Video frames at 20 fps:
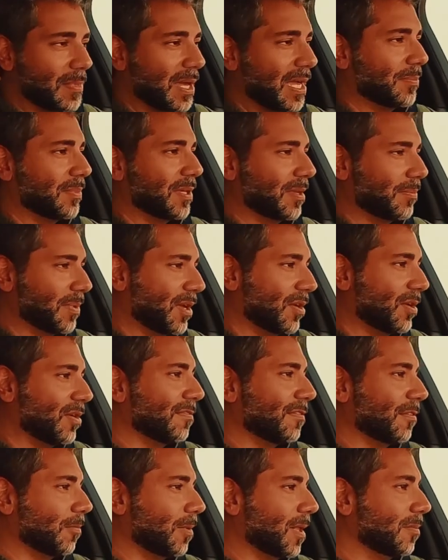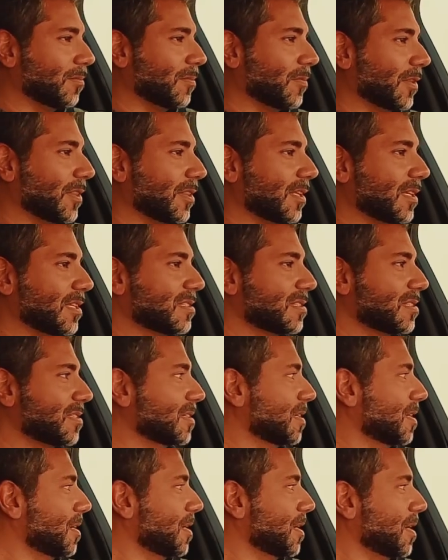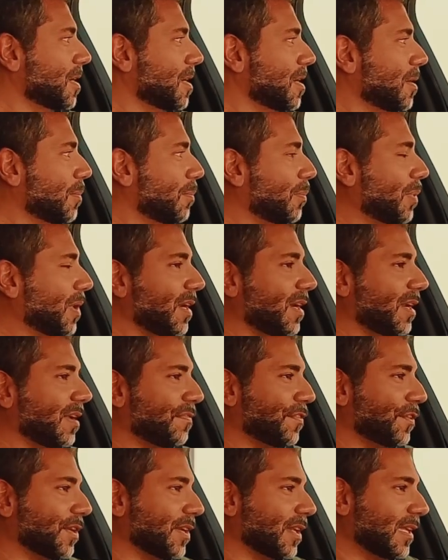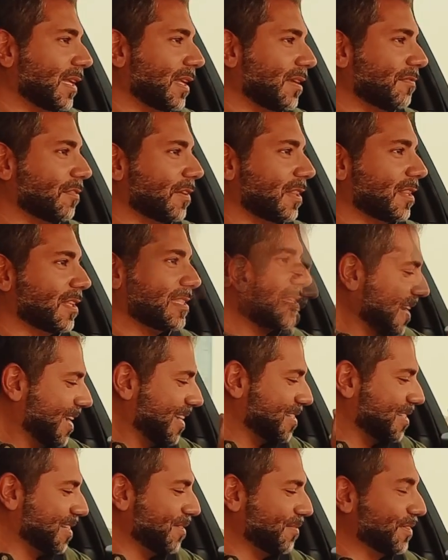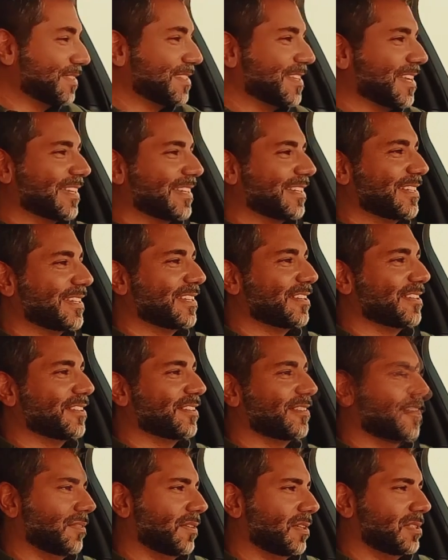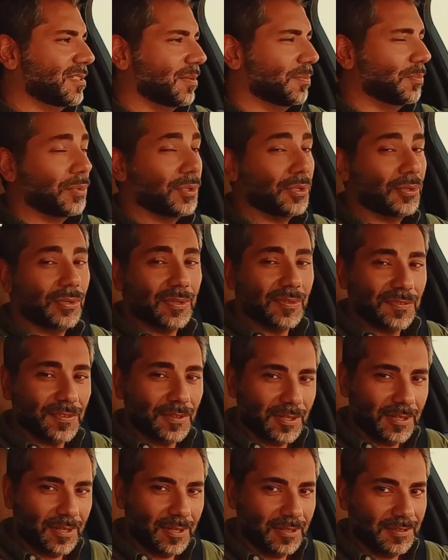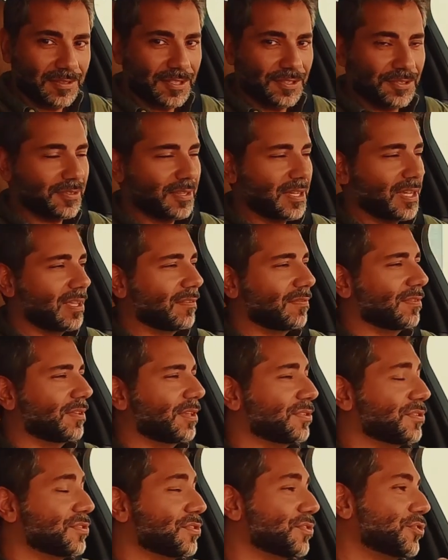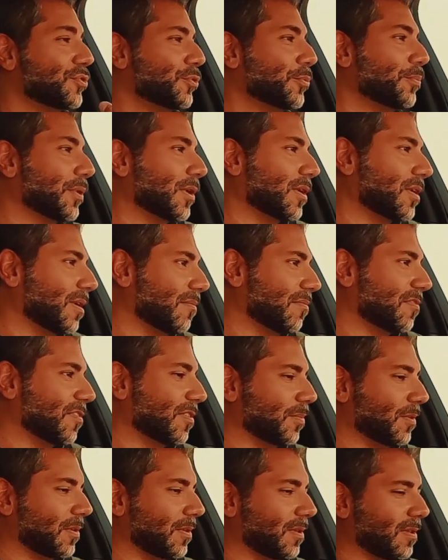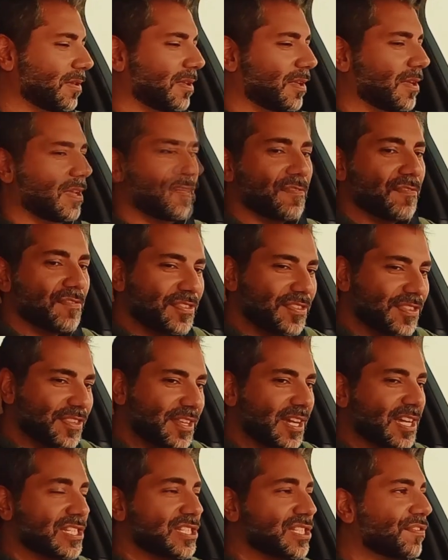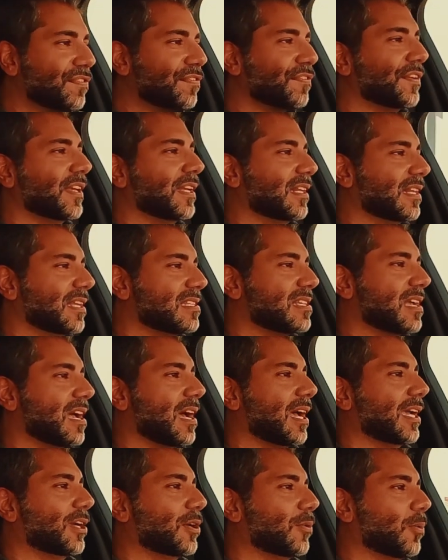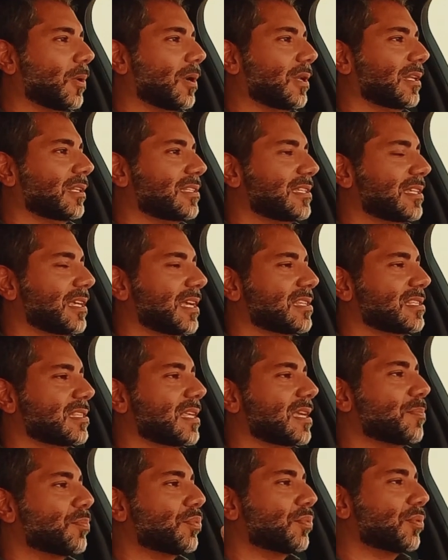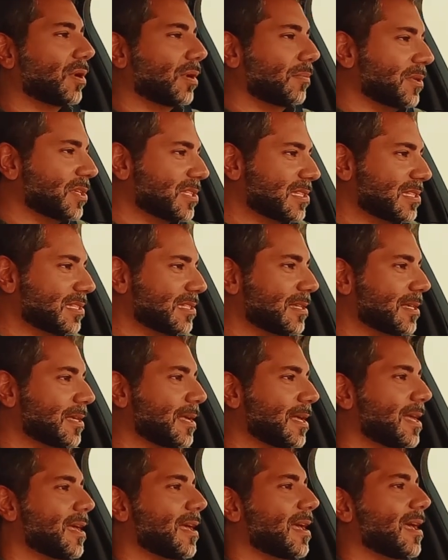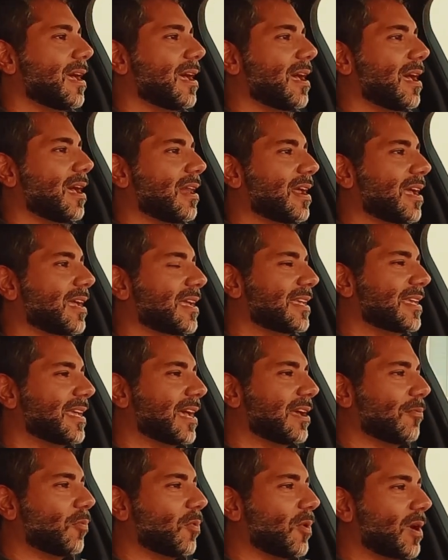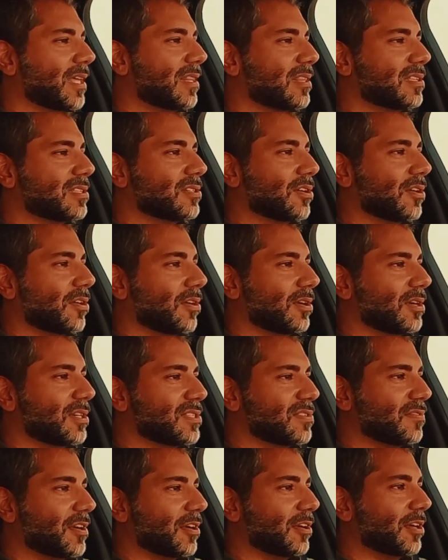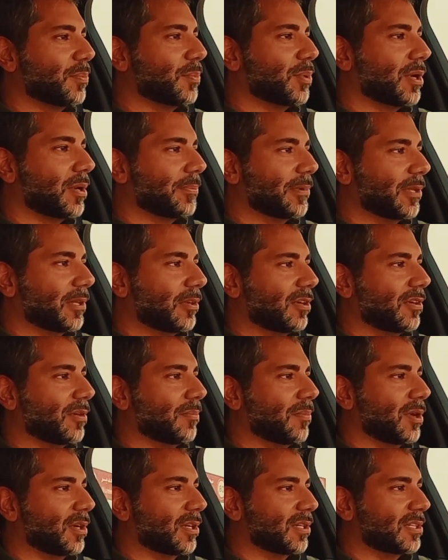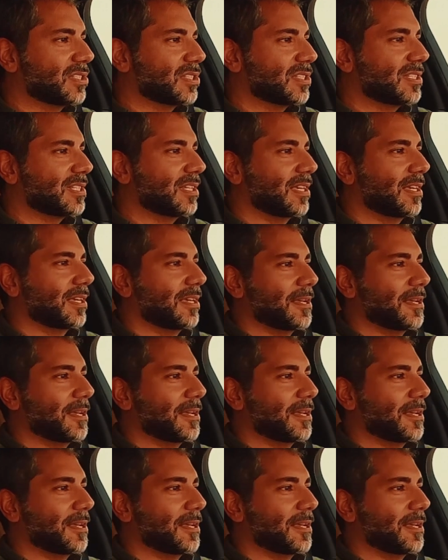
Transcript: might be a bit overwhelmed with this. But if you can live with the next level tech in here, it's a beautiful car to drive. It's super comfortable, does feel as high quality as they promise. And I get why this car is very popular amongst,